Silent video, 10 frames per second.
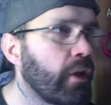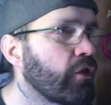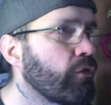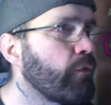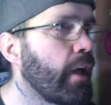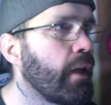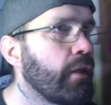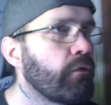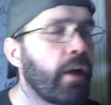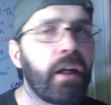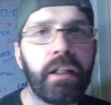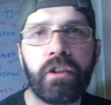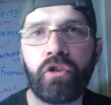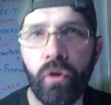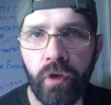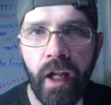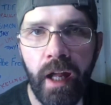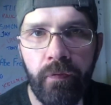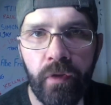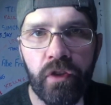It's a really, really good
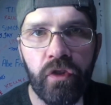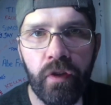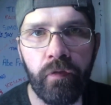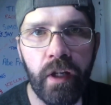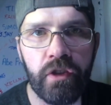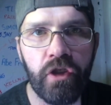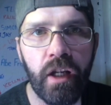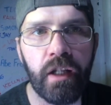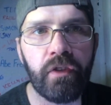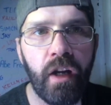effort to the franchise.